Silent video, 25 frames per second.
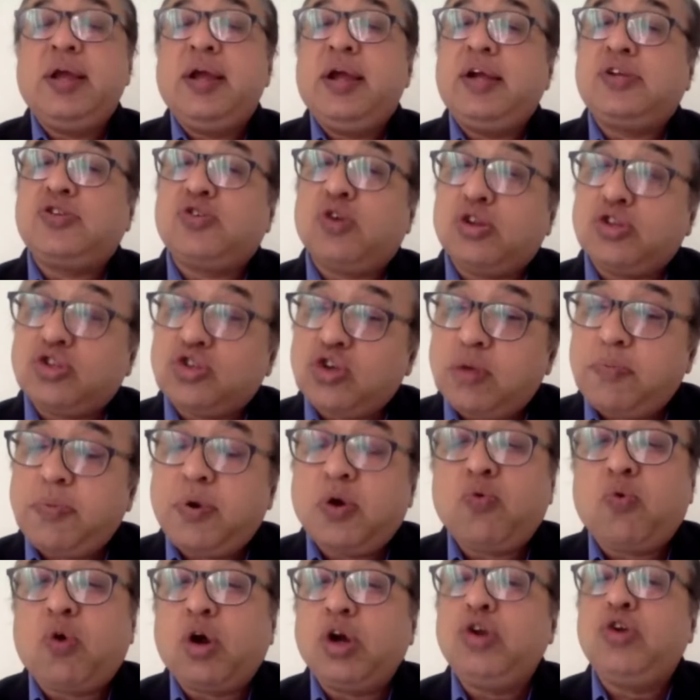It's also
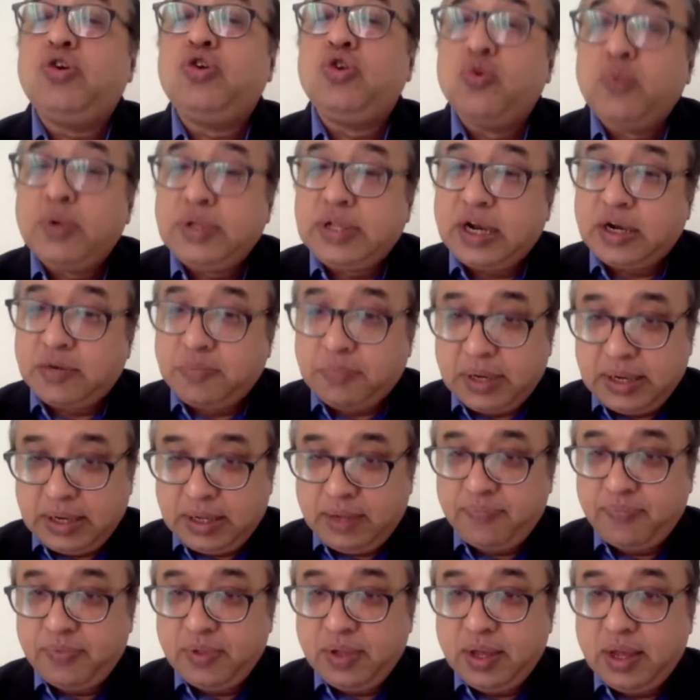about what you do with that money.
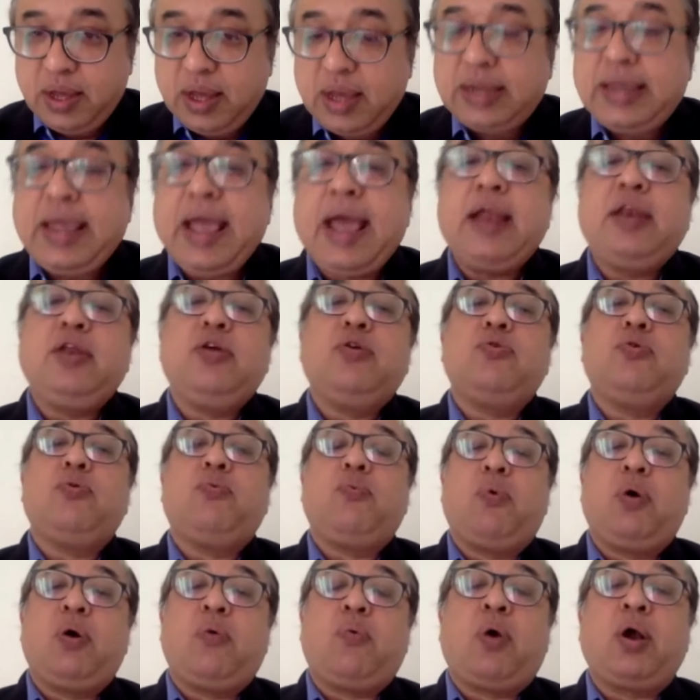
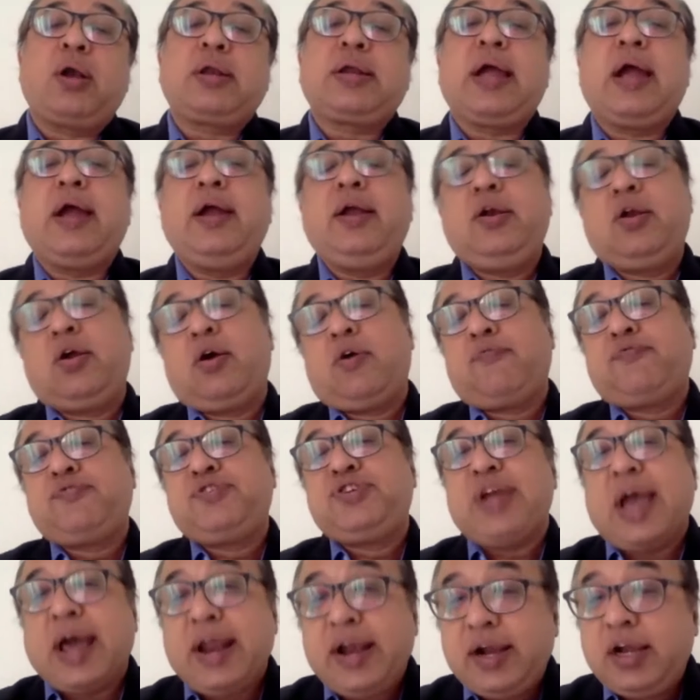What kind of
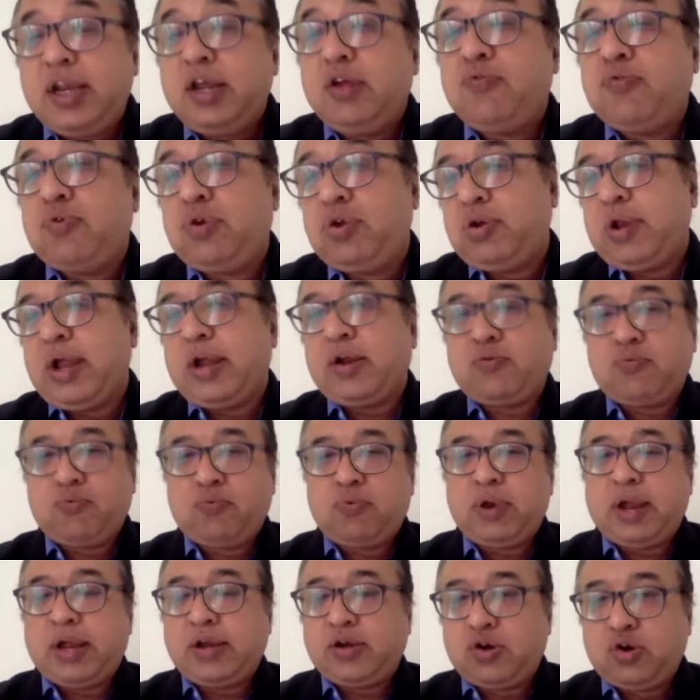charity would you
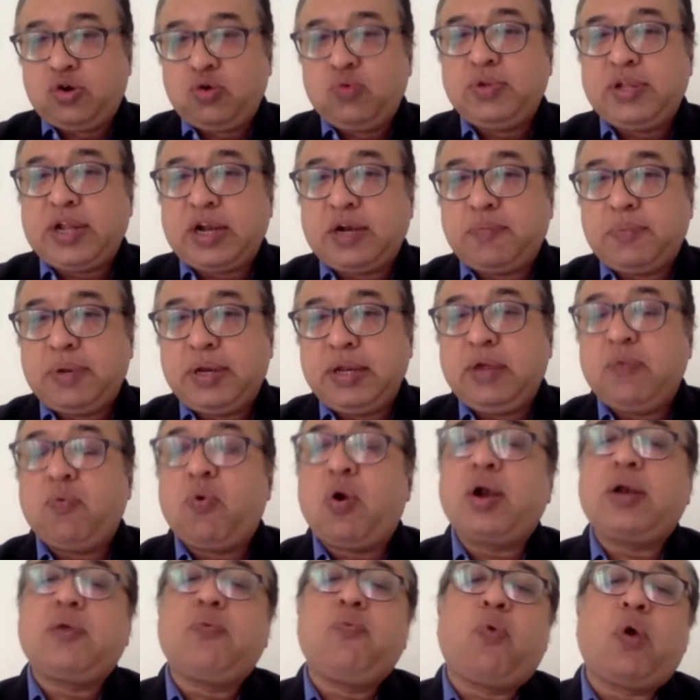like to do with that money?
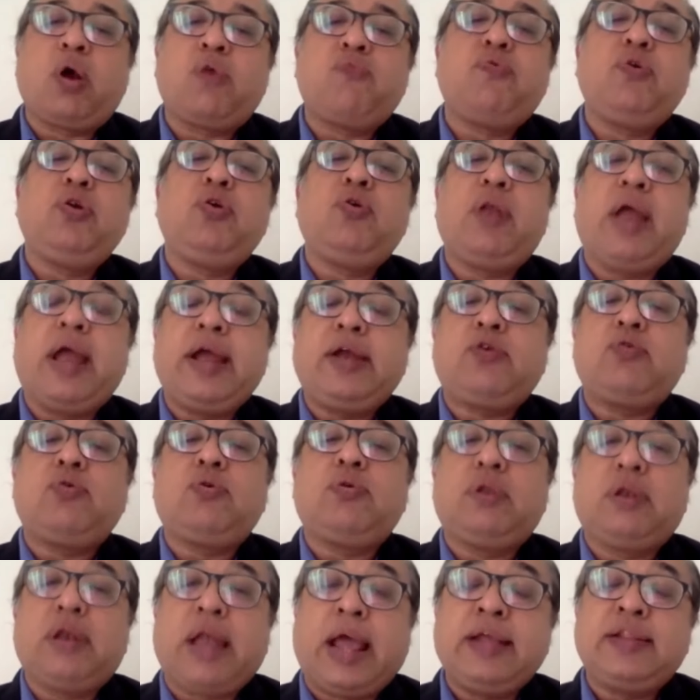What would you like
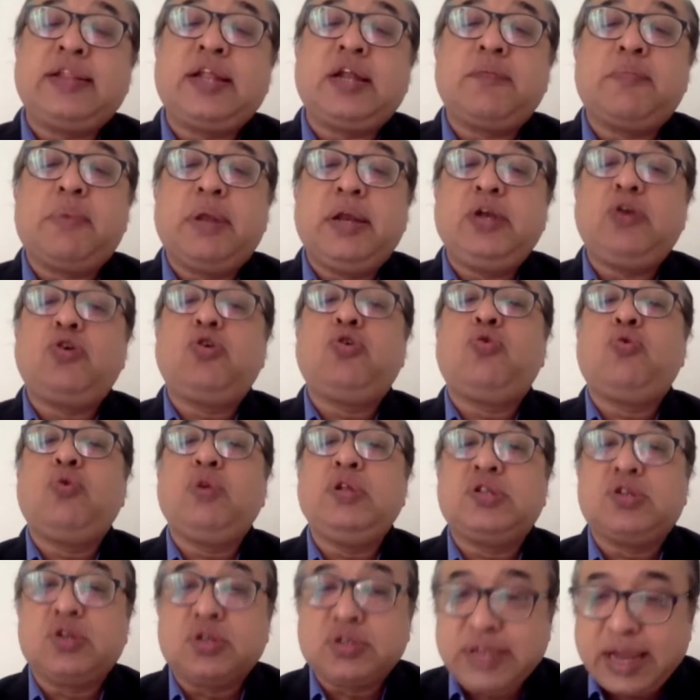that money to do
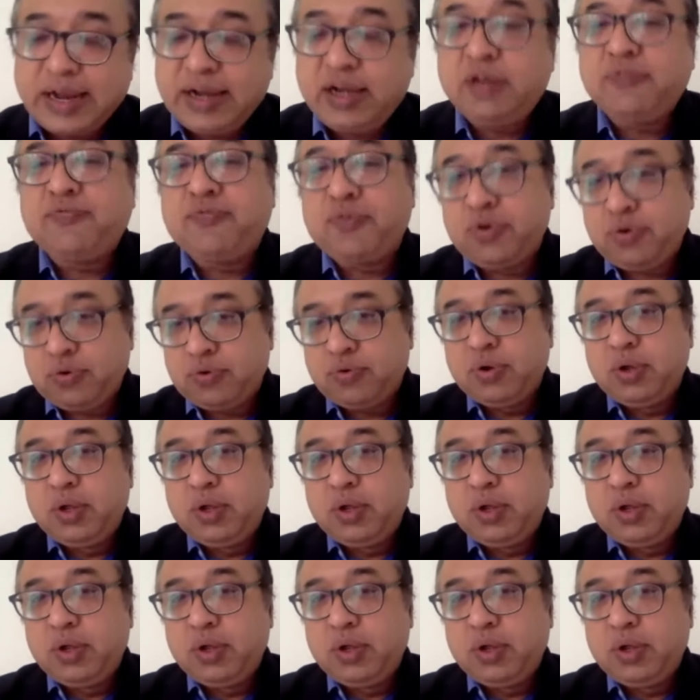in society for you?